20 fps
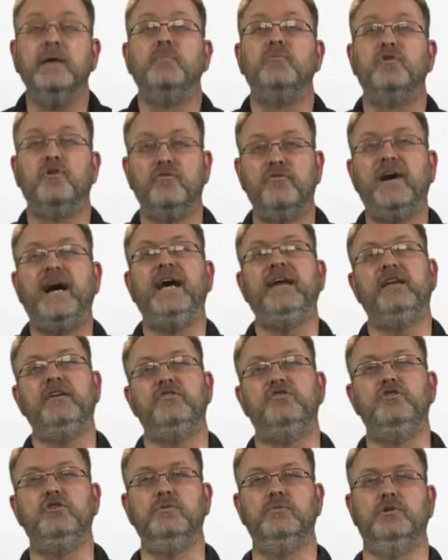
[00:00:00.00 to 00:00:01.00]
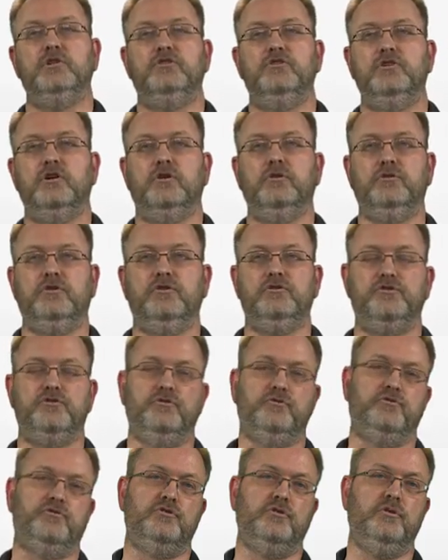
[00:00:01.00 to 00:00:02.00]
provided you would know the
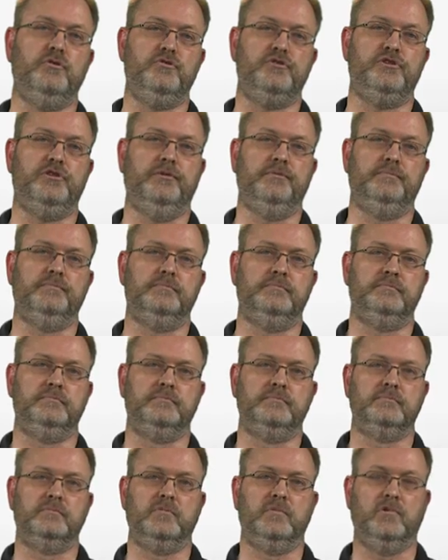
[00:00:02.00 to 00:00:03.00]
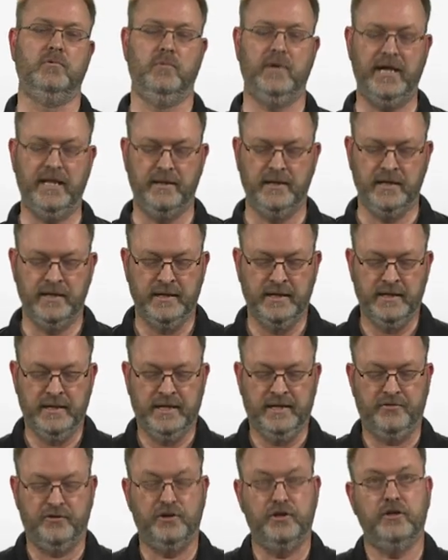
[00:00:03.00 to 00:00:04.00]
true solution. Well,
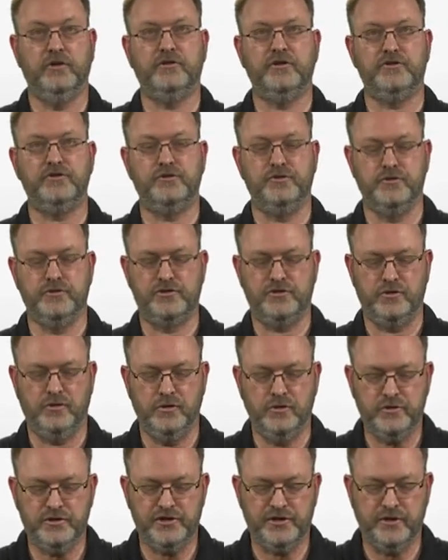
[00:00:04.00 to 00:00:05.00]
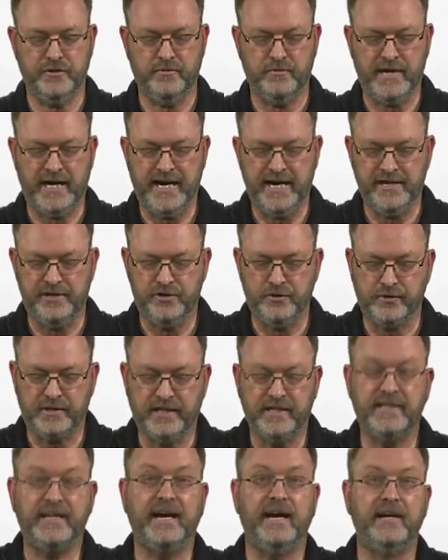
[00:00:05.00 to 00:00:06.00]
if you know the true solution, right, you
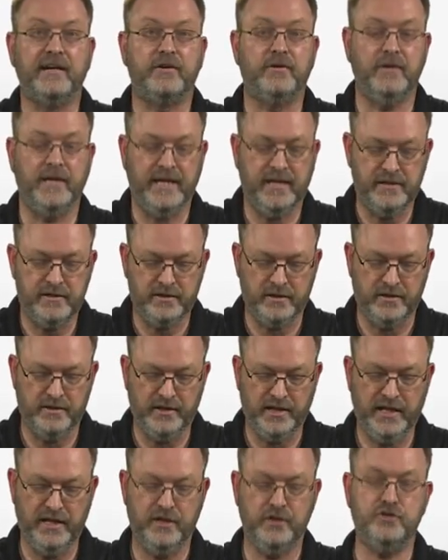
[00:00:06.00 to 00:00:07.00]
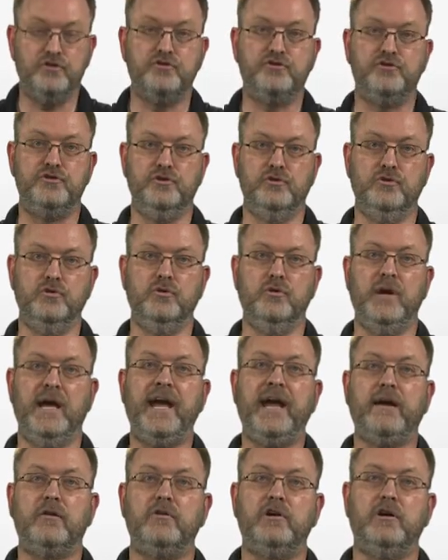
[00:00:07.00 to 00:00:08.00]
can calculate the true
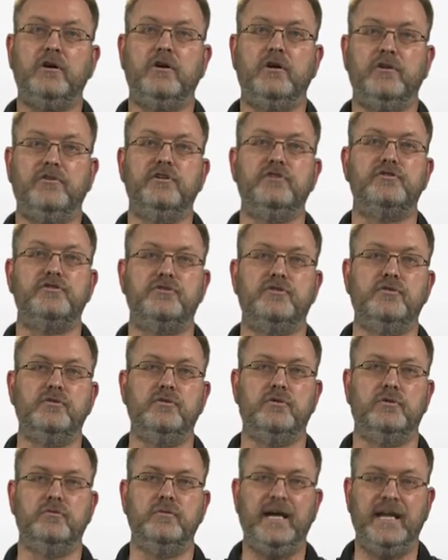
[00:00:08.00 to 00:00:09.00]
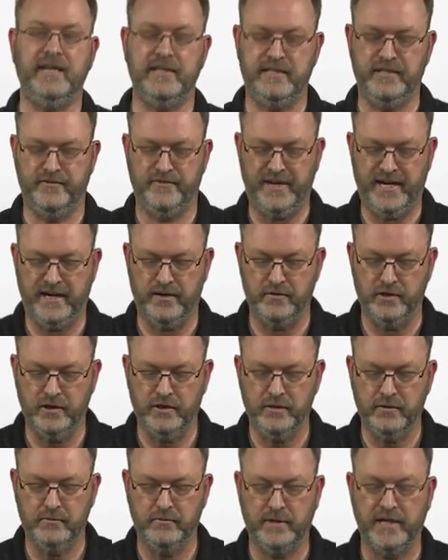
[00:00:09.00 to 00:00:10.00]
error or the true relative
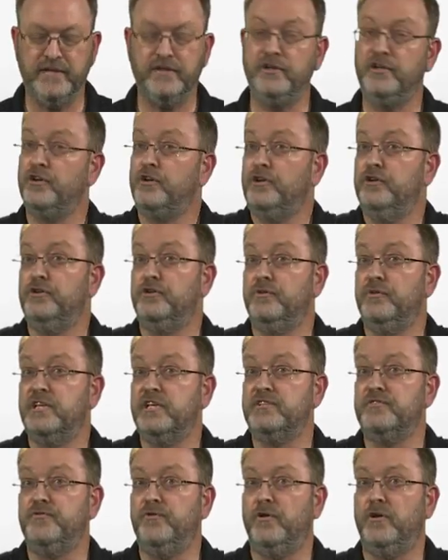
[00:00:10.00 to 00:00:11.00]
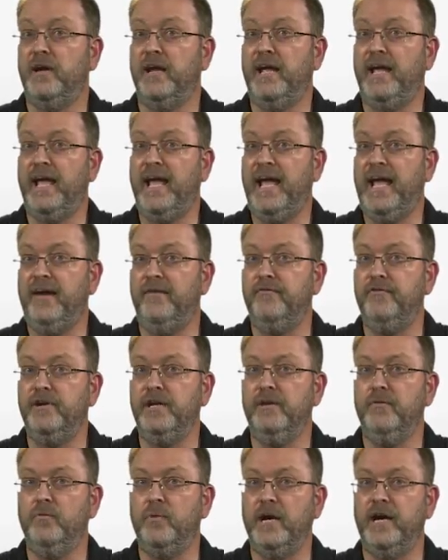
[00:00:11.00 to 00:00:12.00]
error, right? And you can do this for
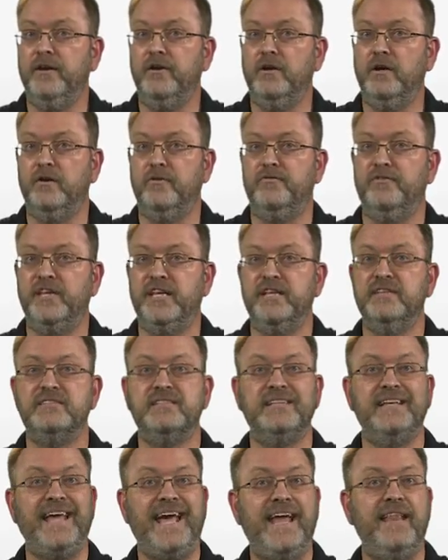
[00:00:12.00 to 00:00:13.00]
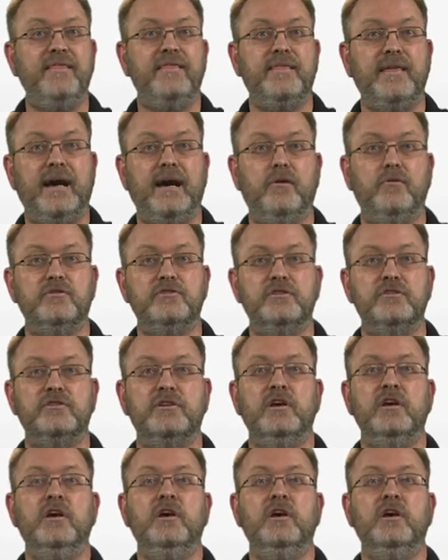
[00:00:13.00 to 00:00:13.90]
every one of these 10,000